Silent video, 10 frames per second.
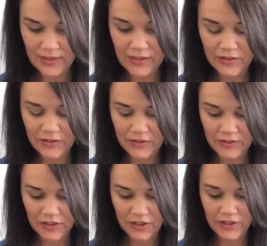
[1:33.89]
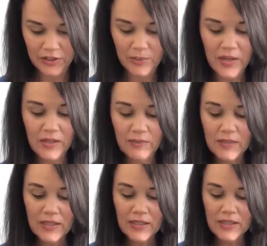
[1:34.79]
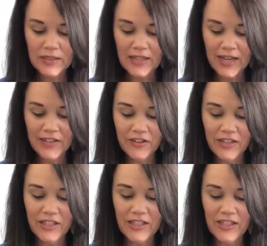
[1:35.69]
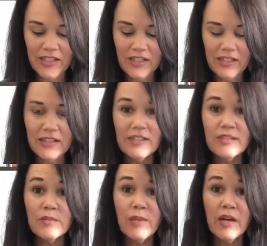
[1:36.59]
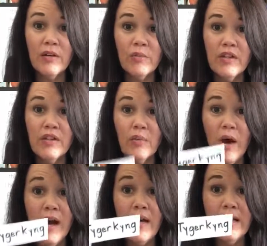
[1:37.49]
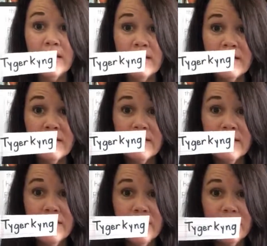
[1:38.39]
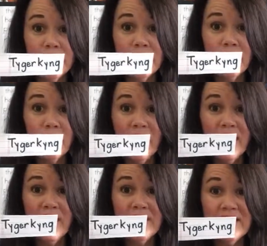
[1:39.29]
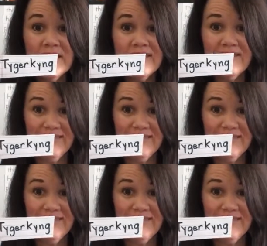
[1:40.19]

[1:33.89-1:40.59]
Another genius mom. Tiger King, spelled with a Y, two Ys.